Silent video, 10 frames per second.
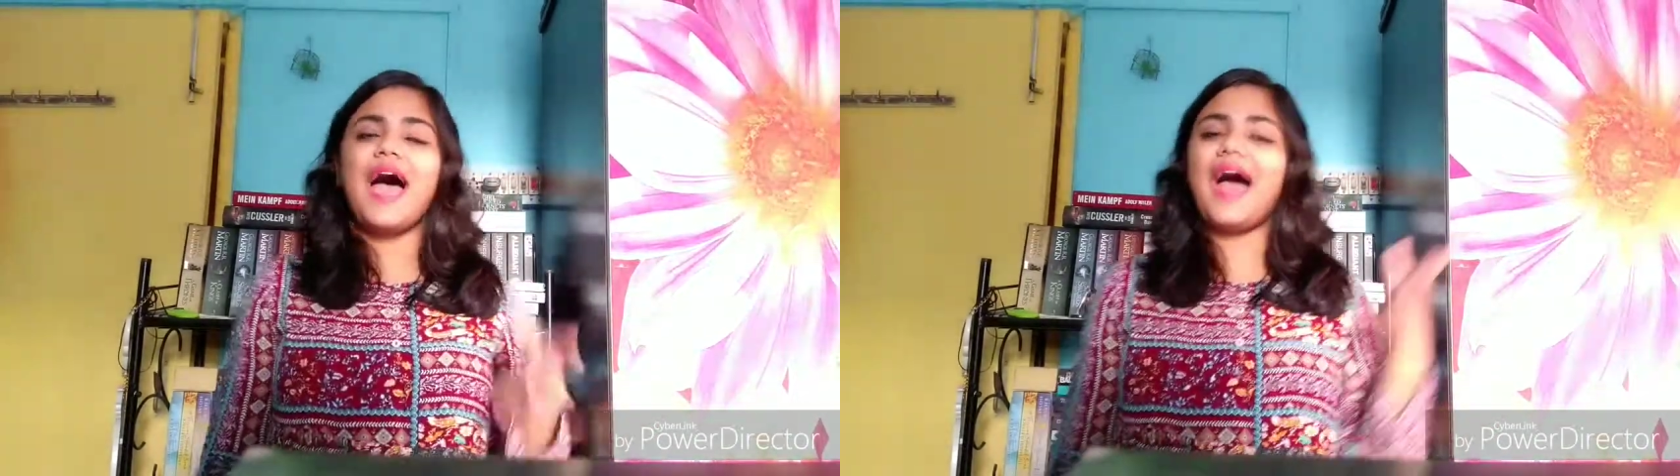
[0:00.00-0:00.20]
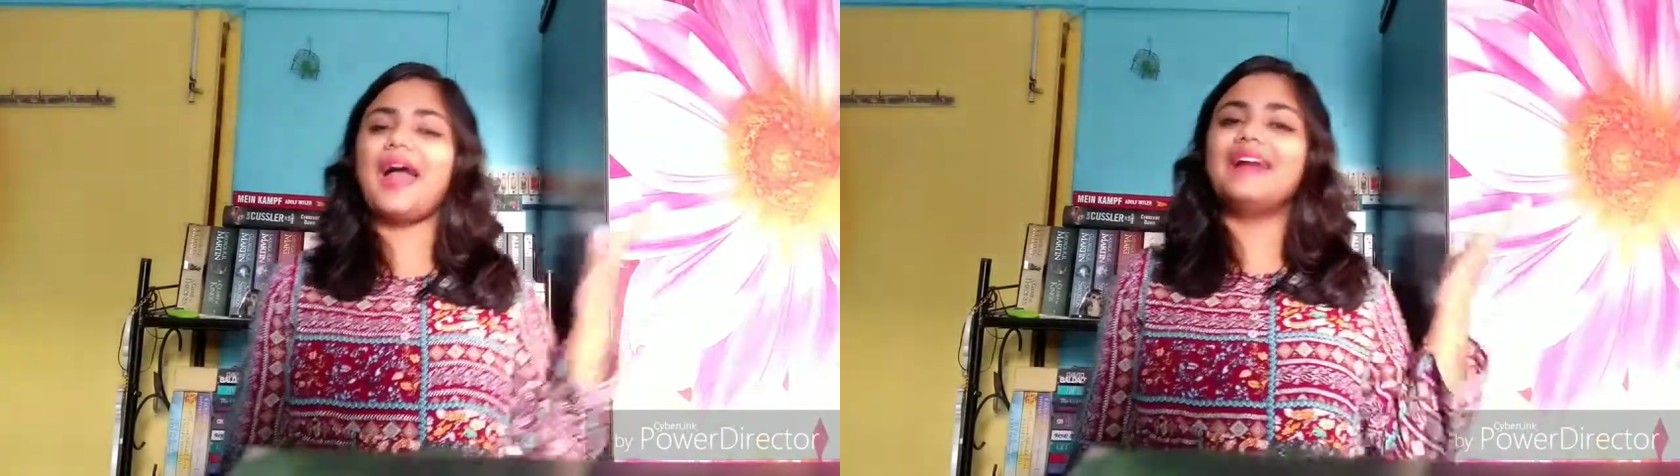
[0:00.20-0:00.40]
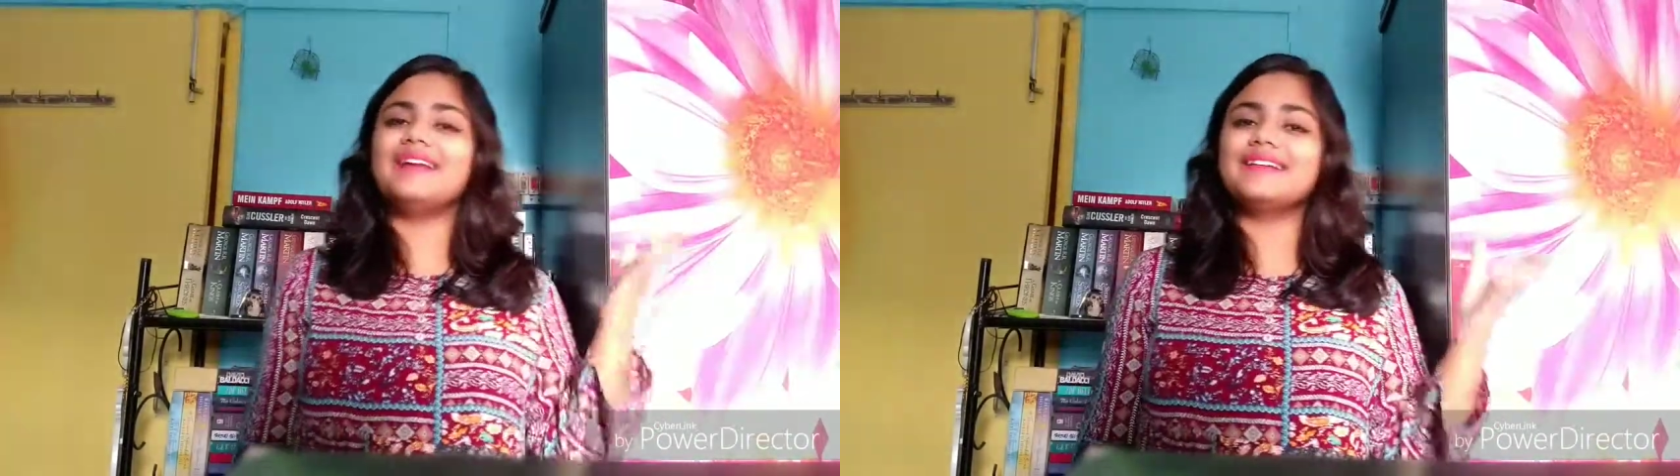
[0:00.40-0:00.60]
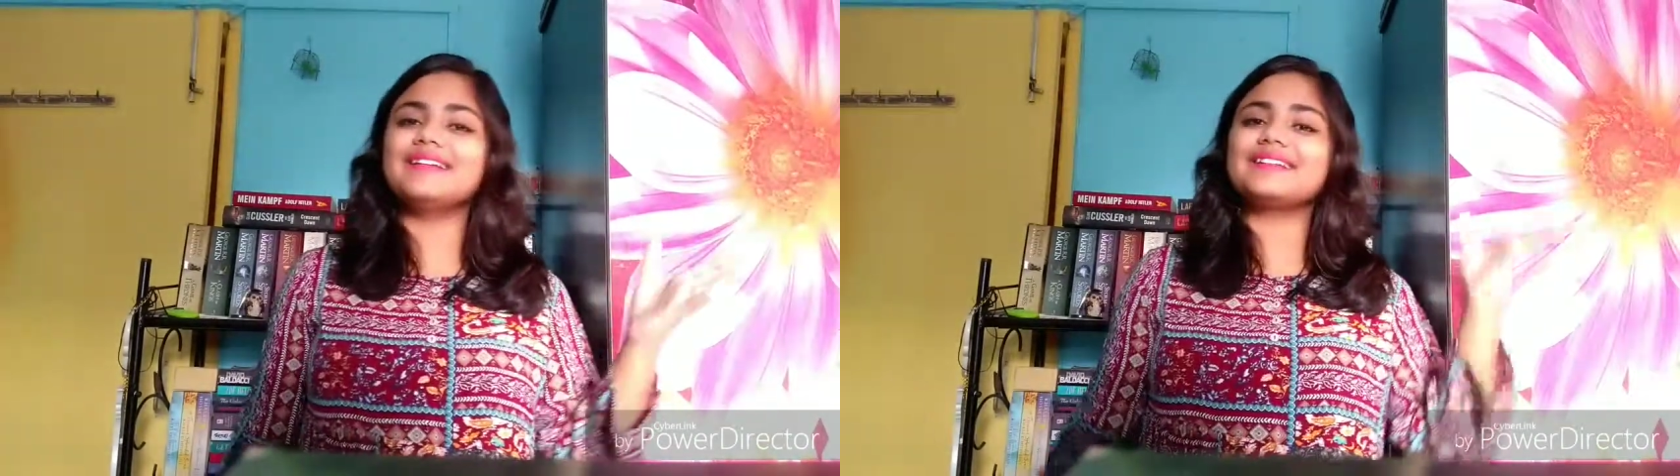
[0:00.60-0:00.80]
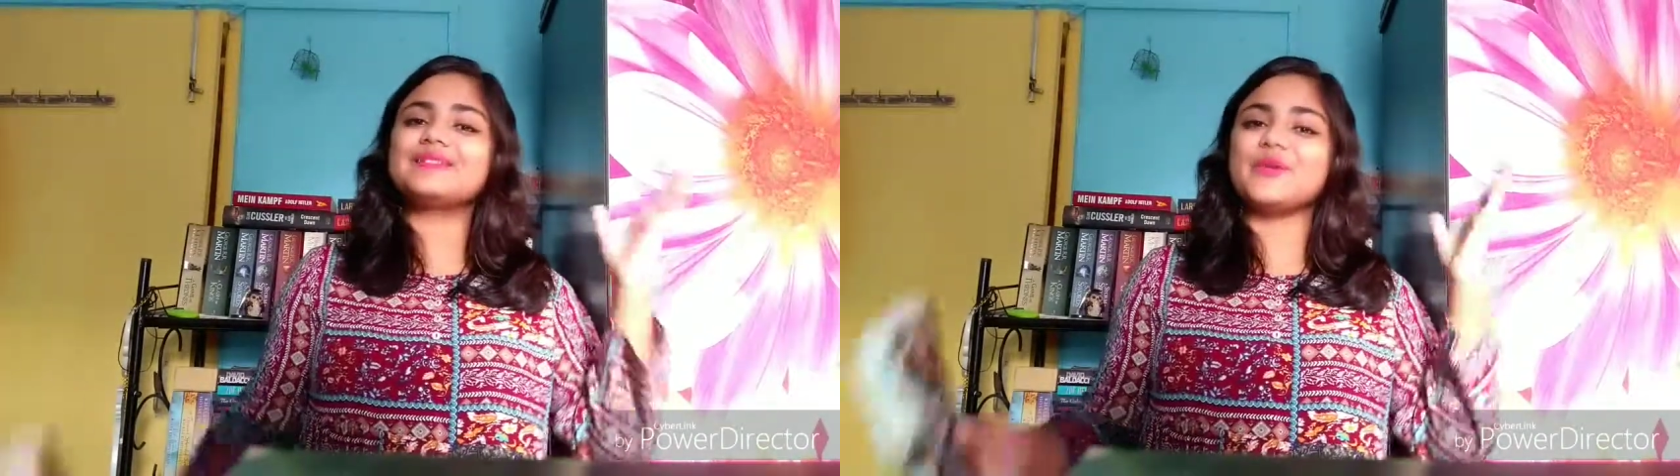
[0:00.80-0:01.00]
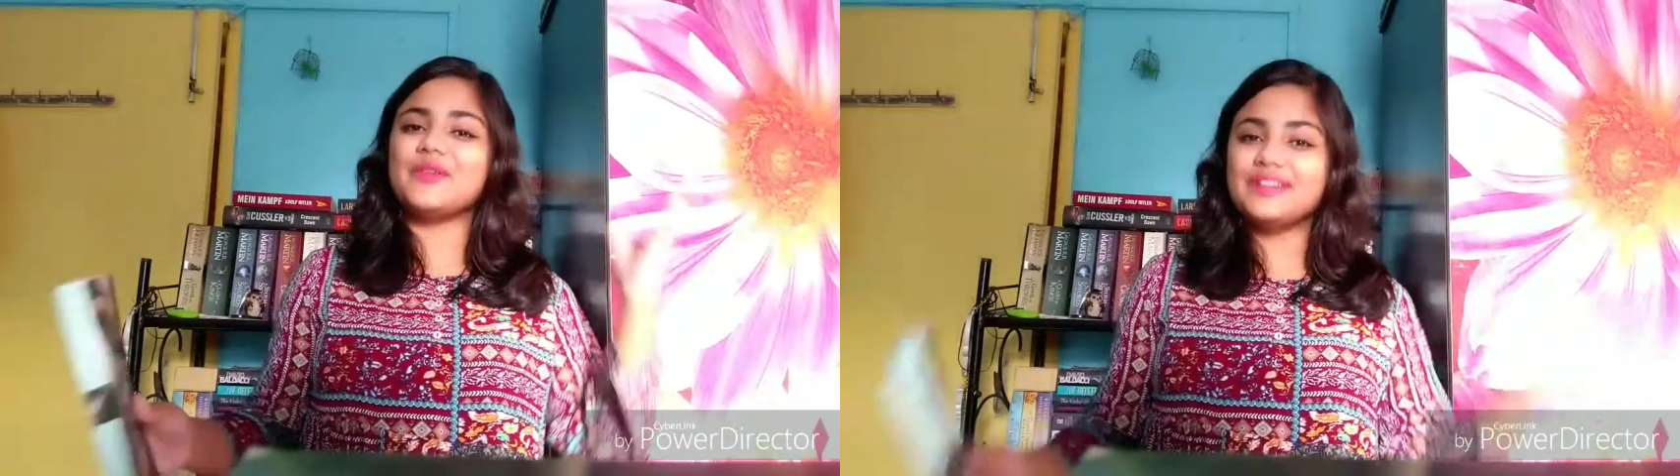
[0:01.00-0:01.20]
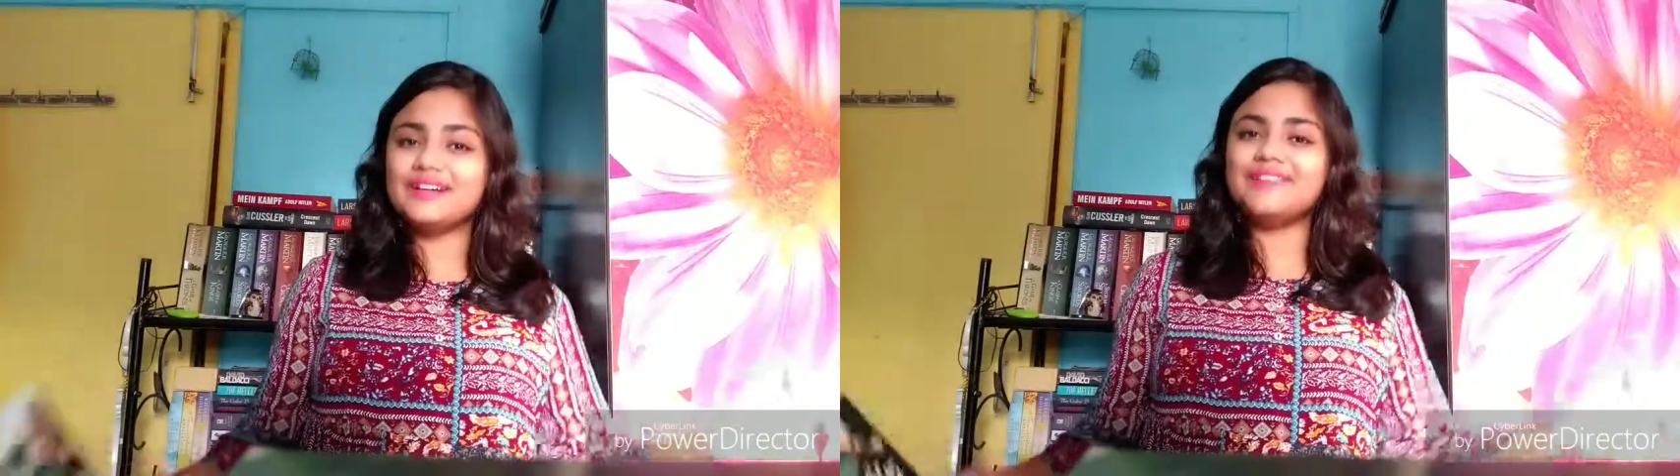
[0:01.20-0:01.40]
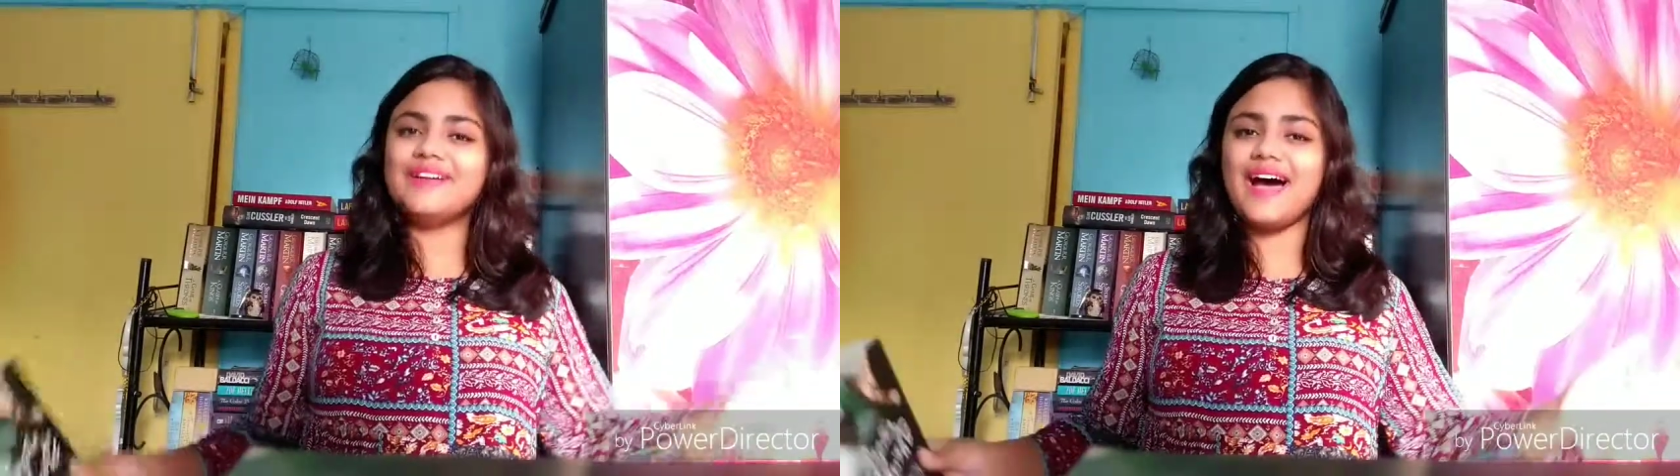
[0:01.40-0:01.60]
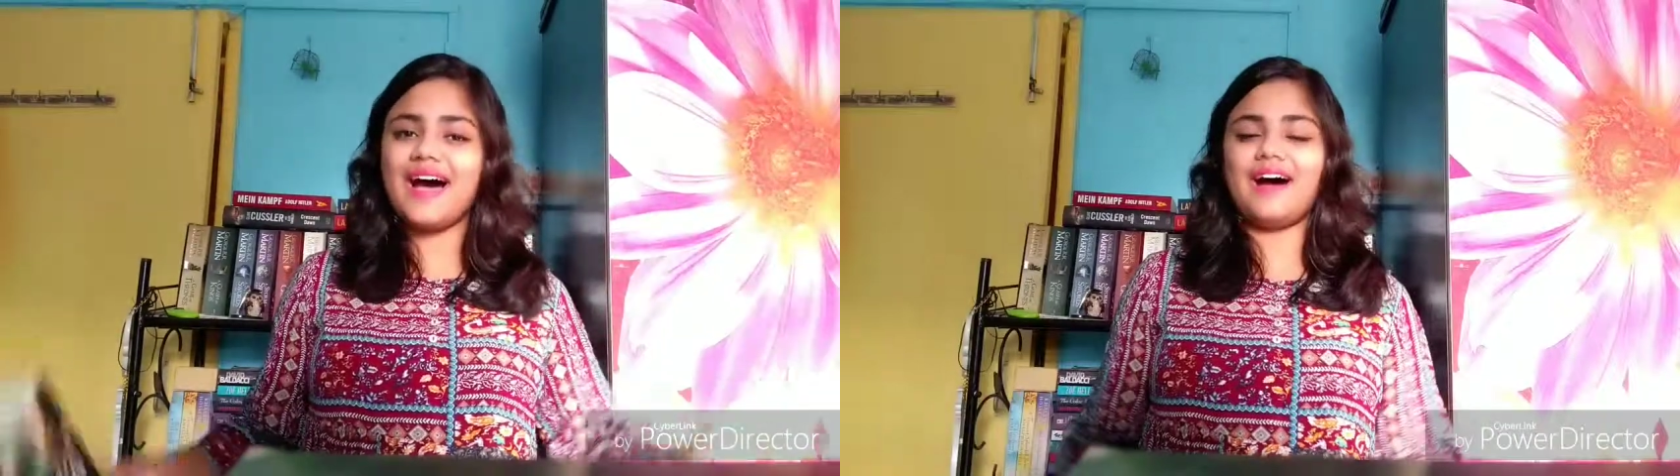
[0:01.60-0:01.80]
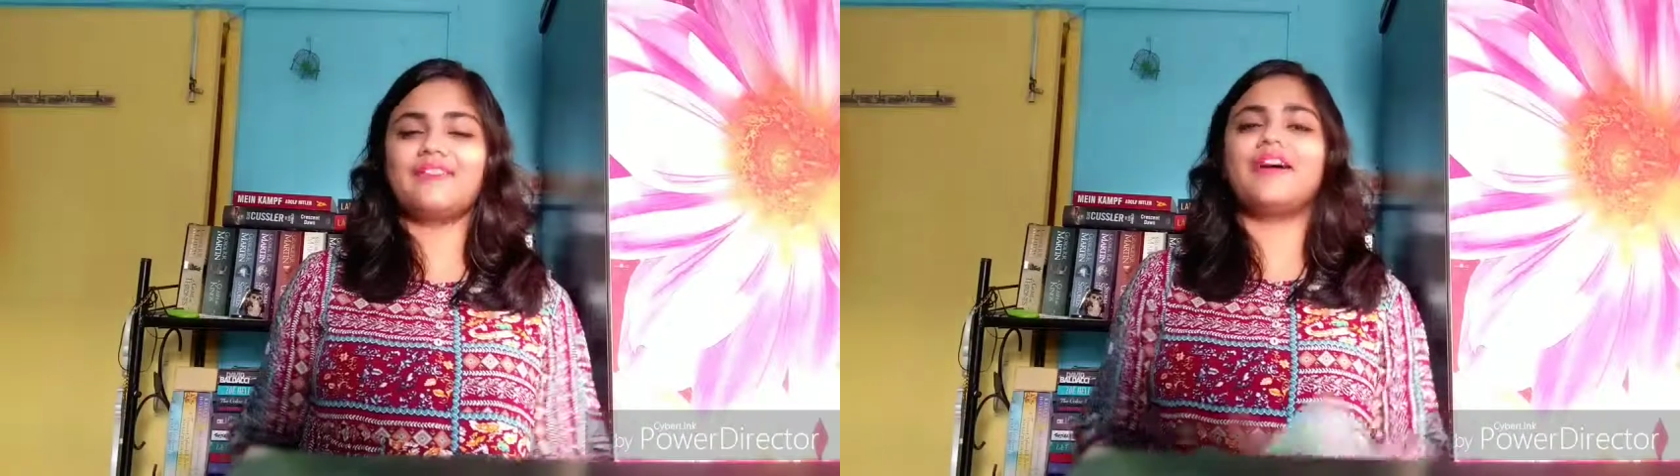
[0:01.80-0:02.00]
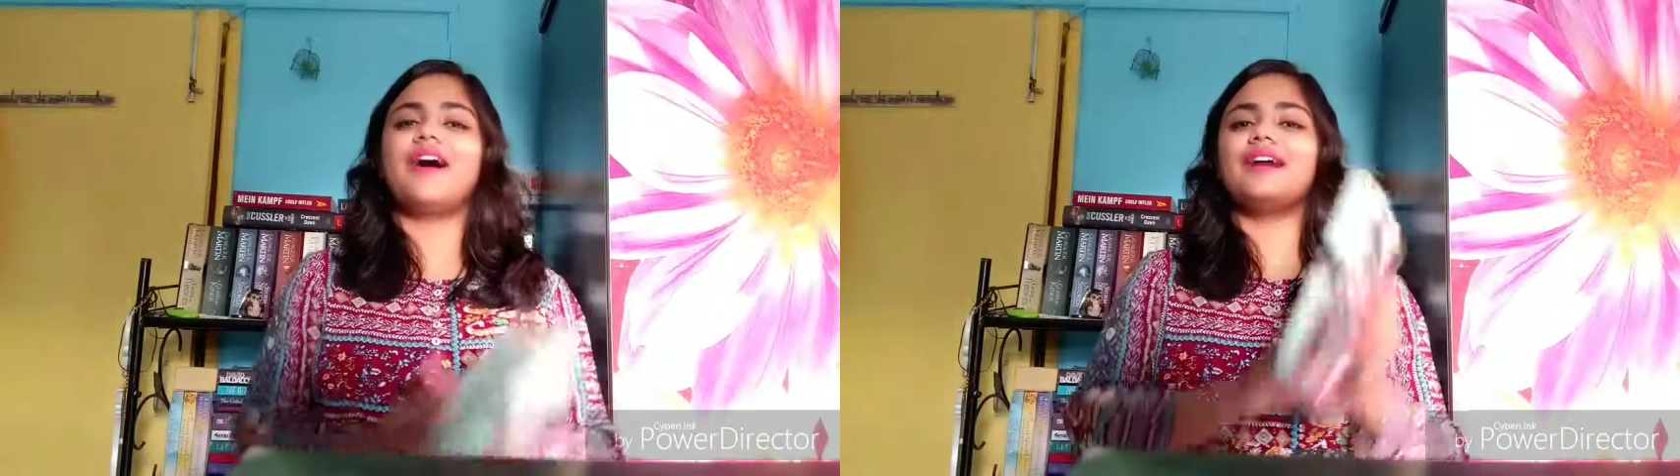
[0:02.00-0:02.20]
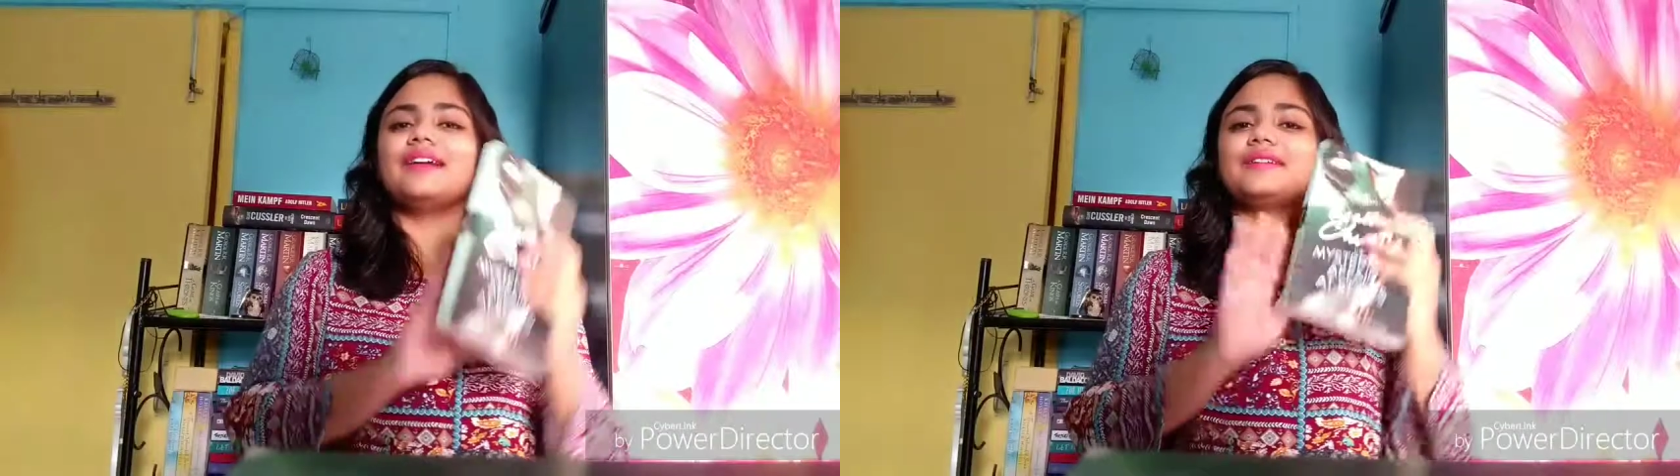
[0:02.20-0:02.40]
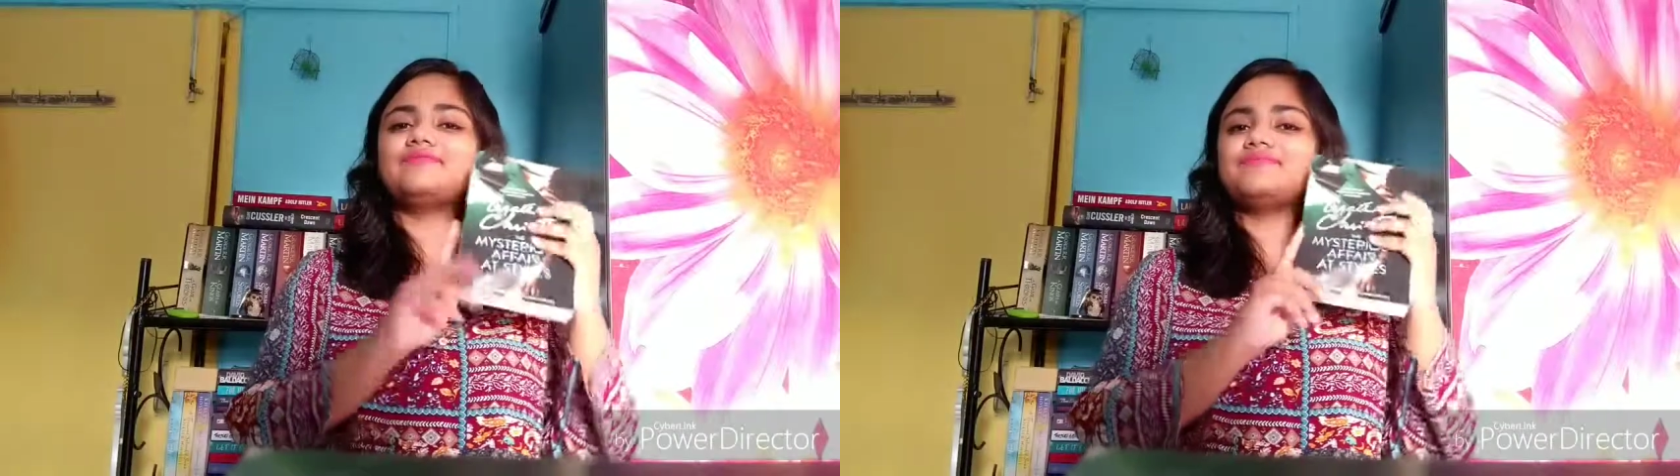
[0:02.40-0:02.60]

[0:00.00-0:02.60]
and so here we have our